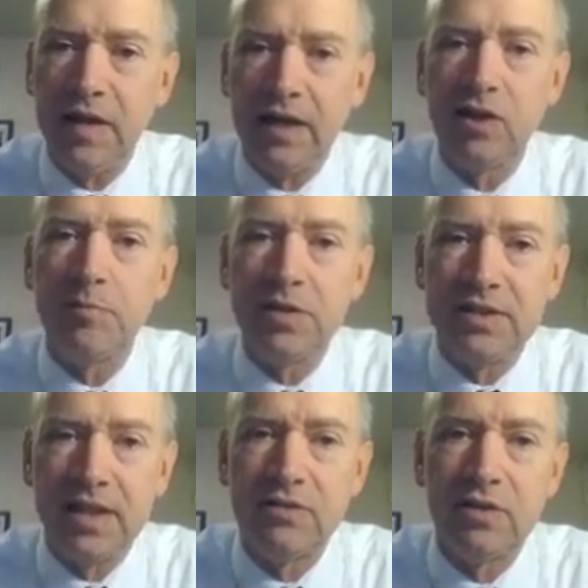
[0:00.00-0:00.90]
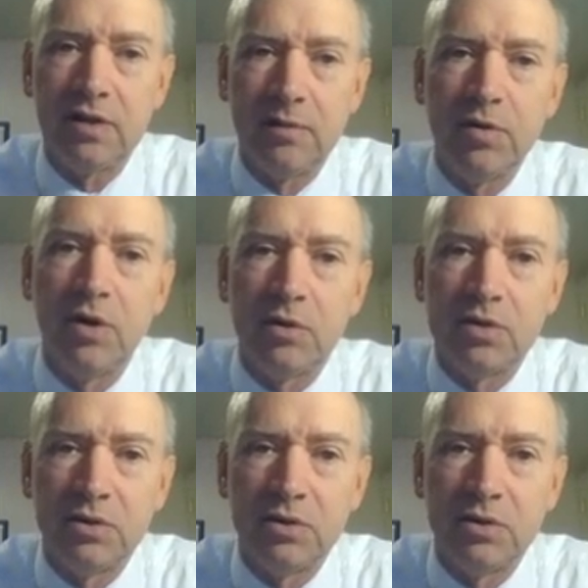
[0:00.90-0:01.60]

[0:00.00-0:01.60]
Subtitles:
anthropocentric approach